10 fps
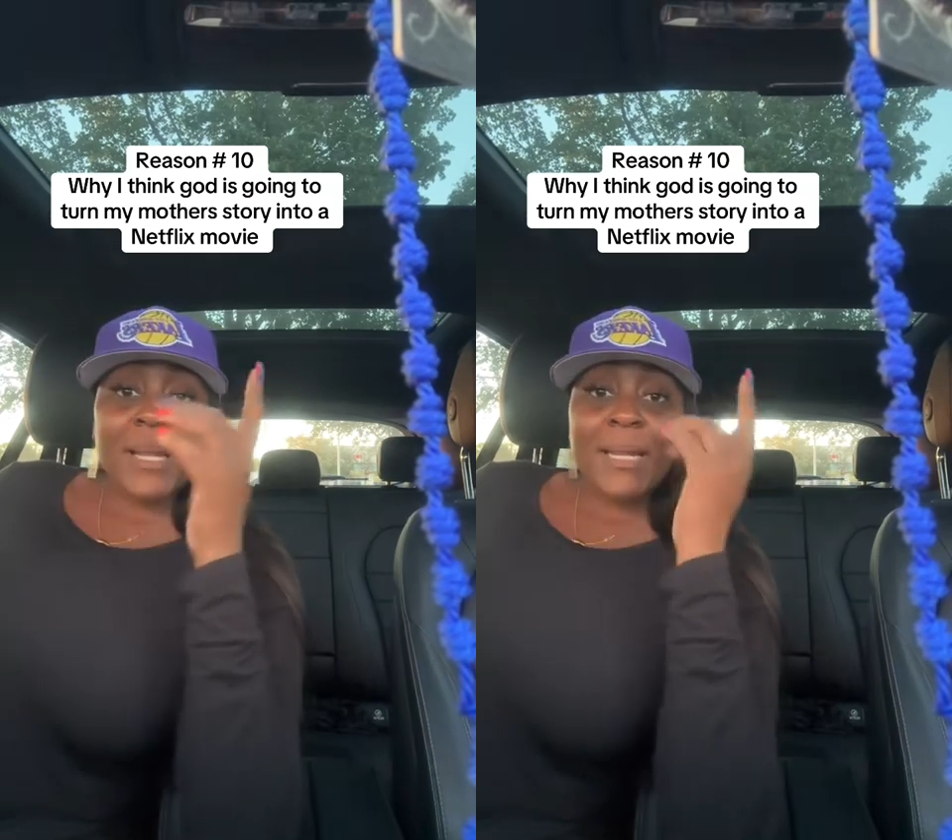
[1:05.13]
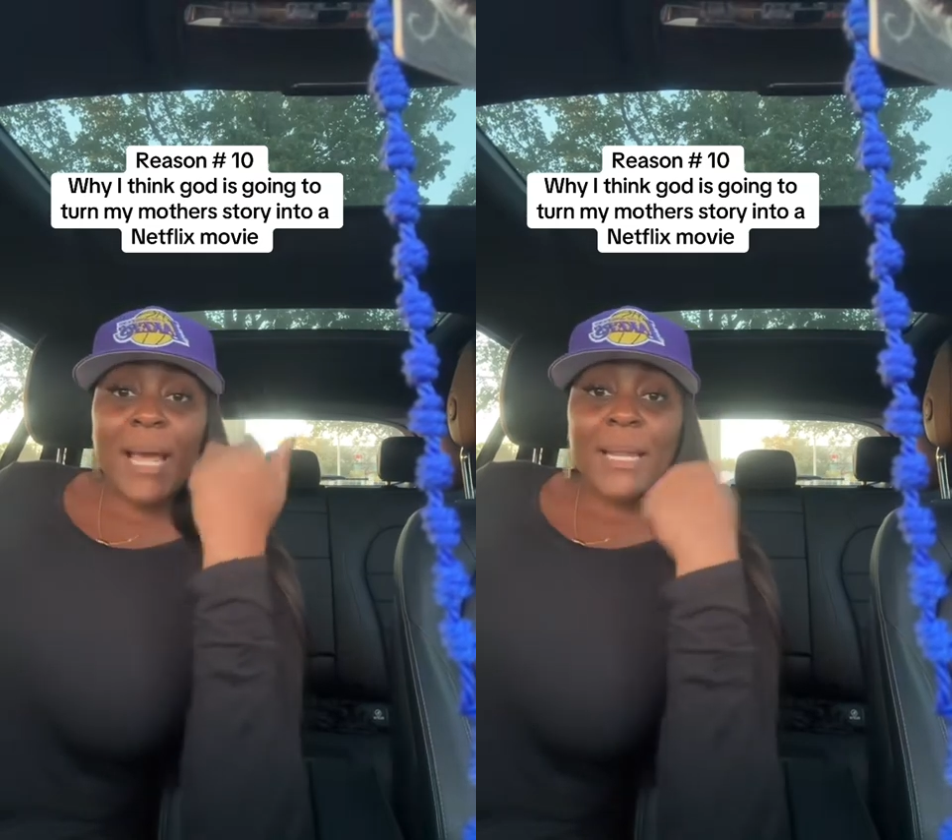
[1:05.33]

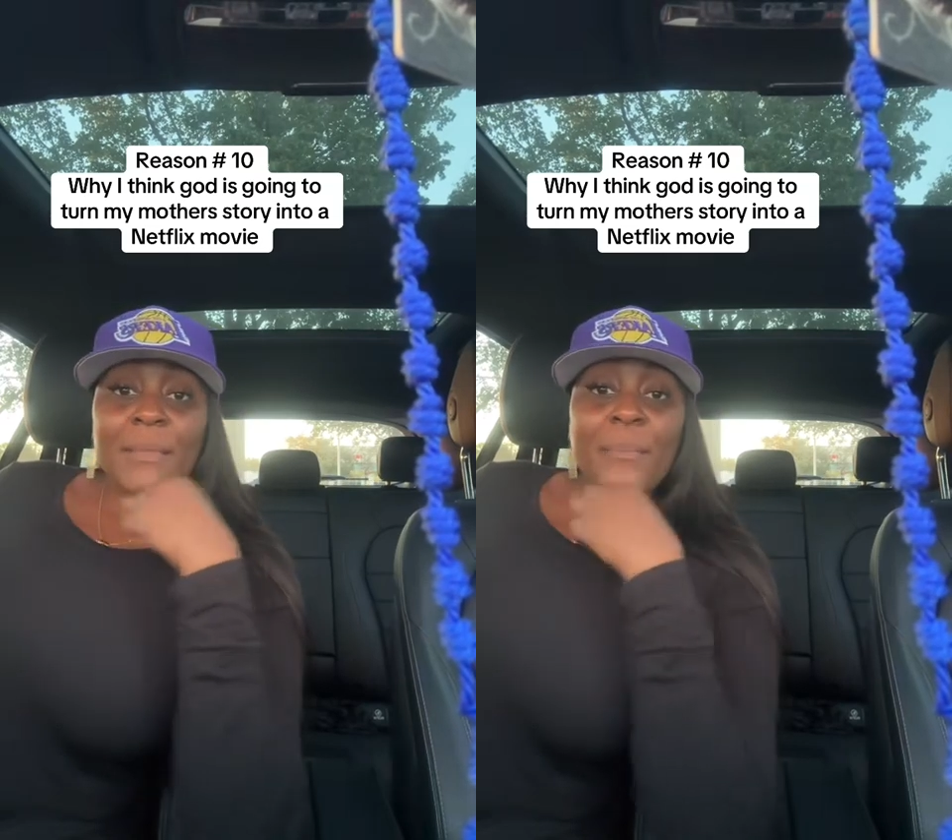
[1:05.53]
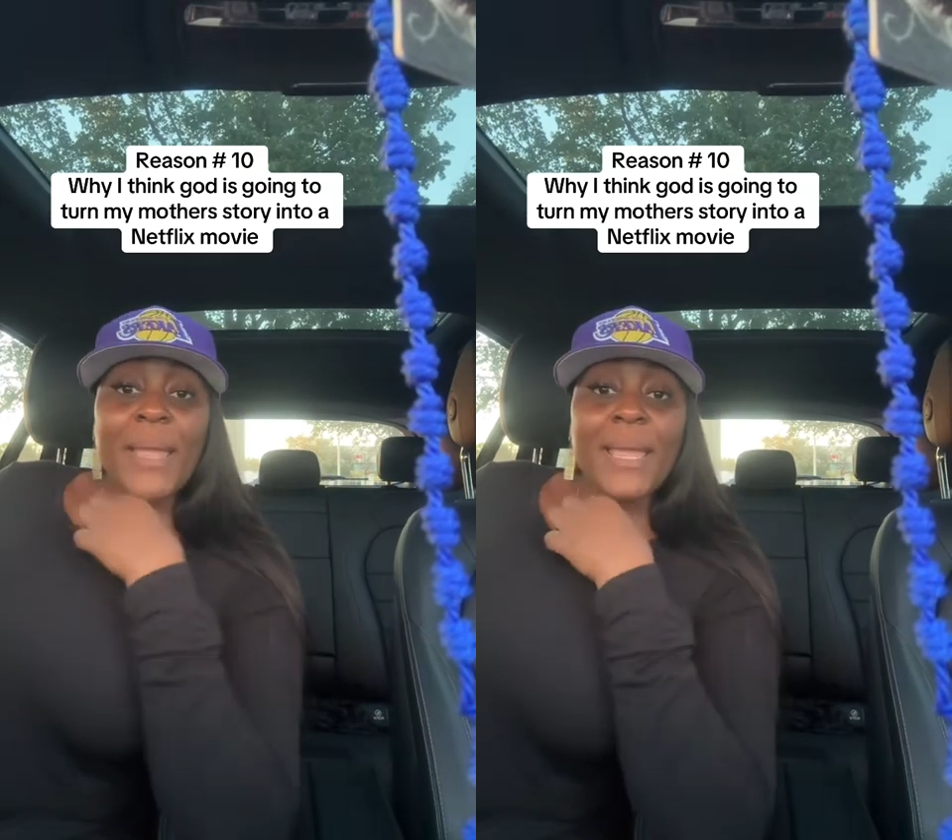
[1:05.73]
and out of the
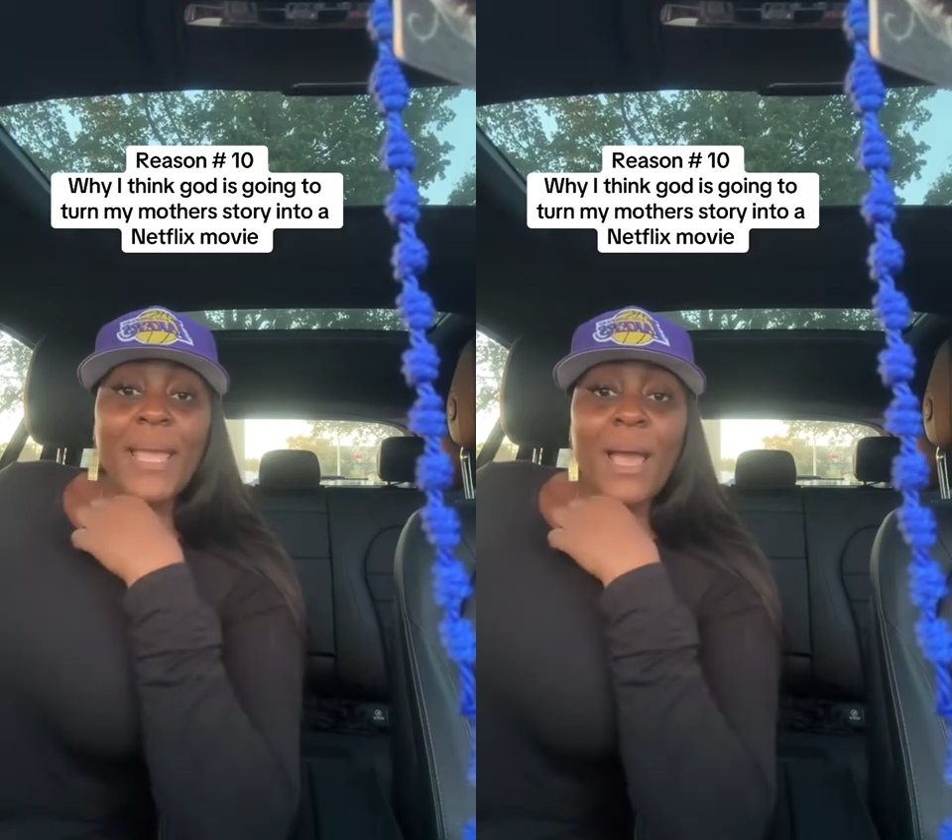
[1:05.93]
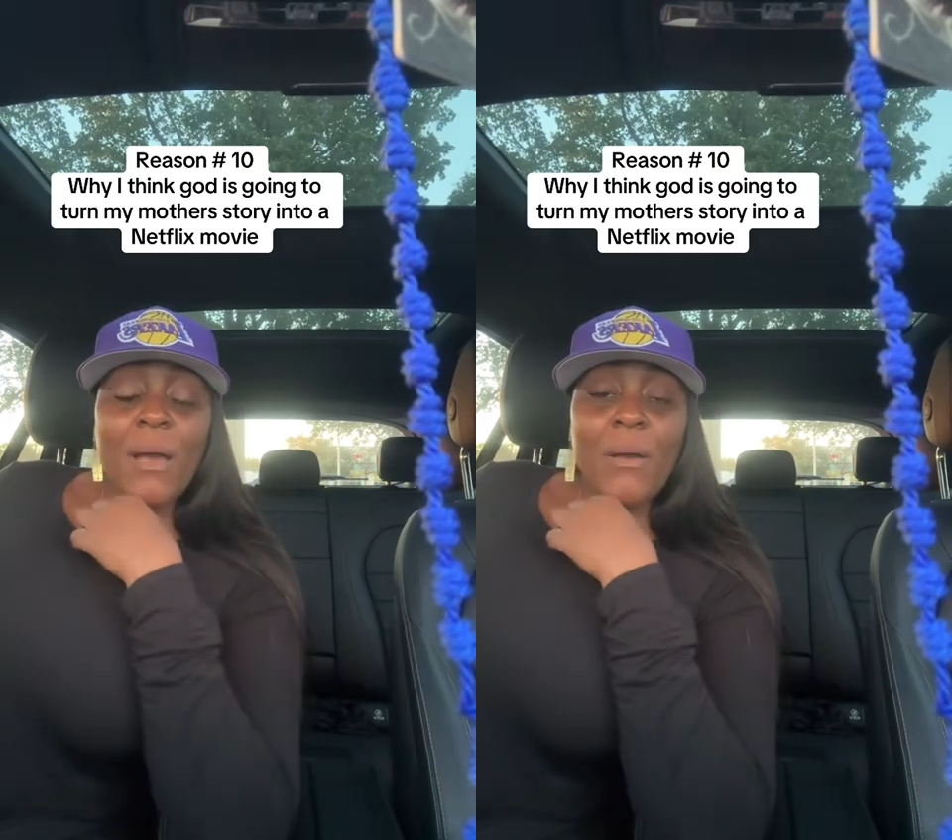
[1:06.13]
bank
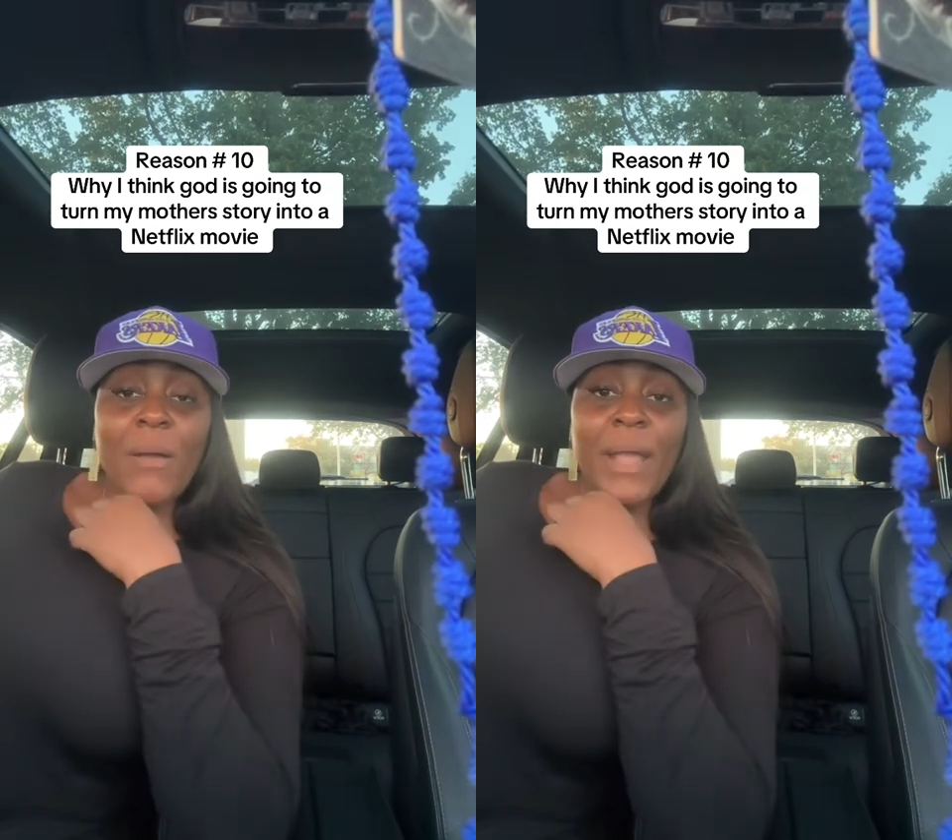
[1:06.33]
account